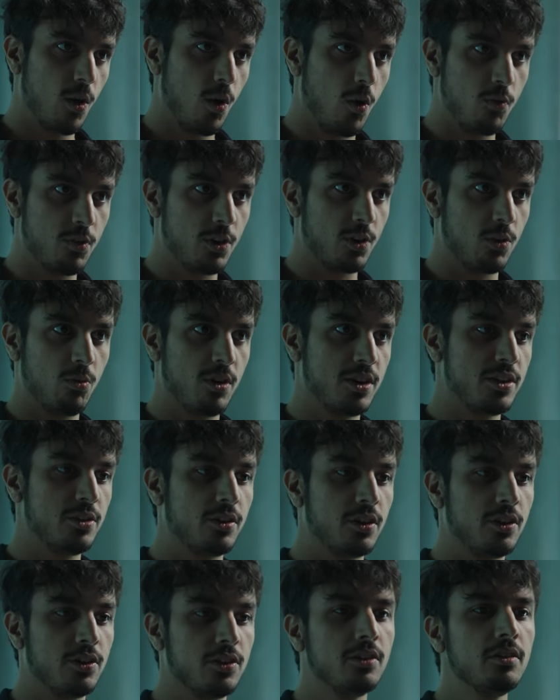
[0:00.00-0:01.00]
over what you
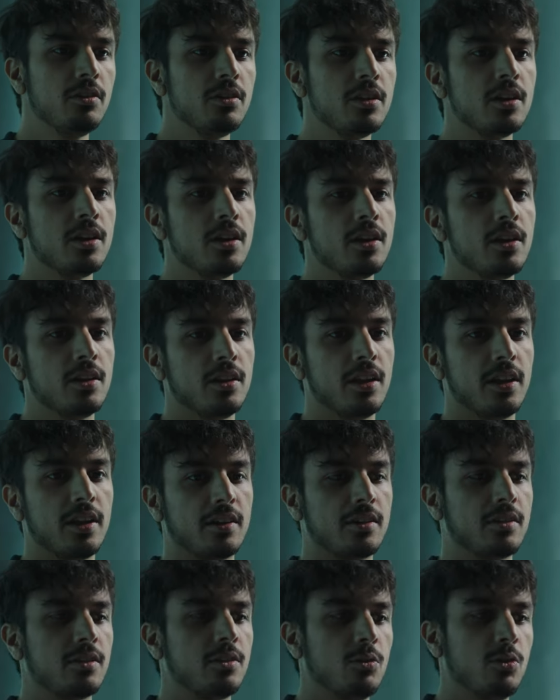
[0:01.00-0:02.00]
can do.
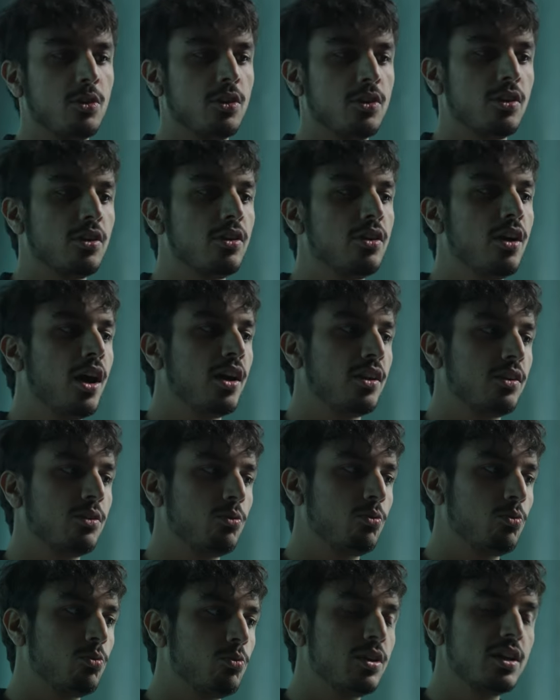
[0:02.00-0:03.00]
Like, you're not
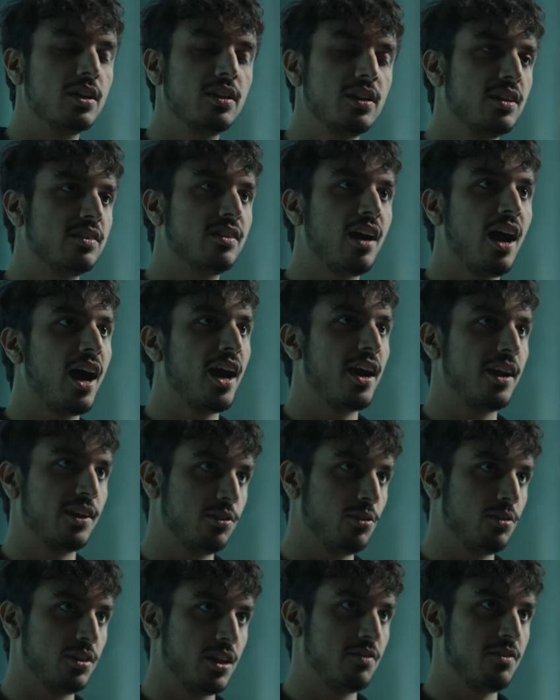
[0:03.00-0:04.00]
really tied
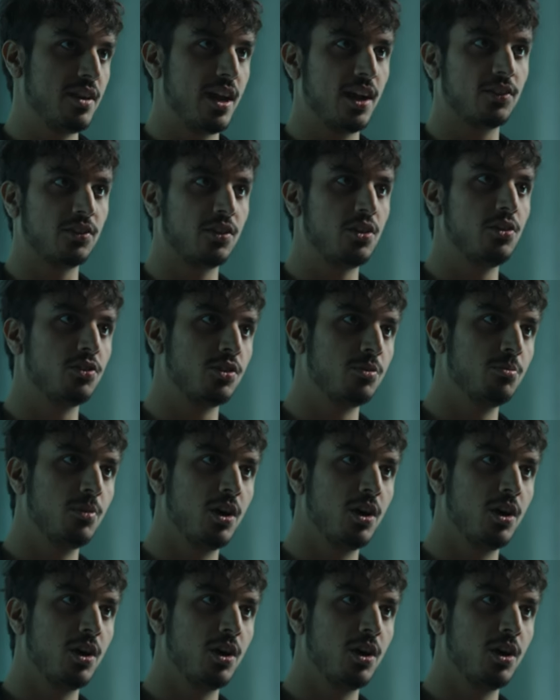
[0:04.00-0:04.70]
to a given execution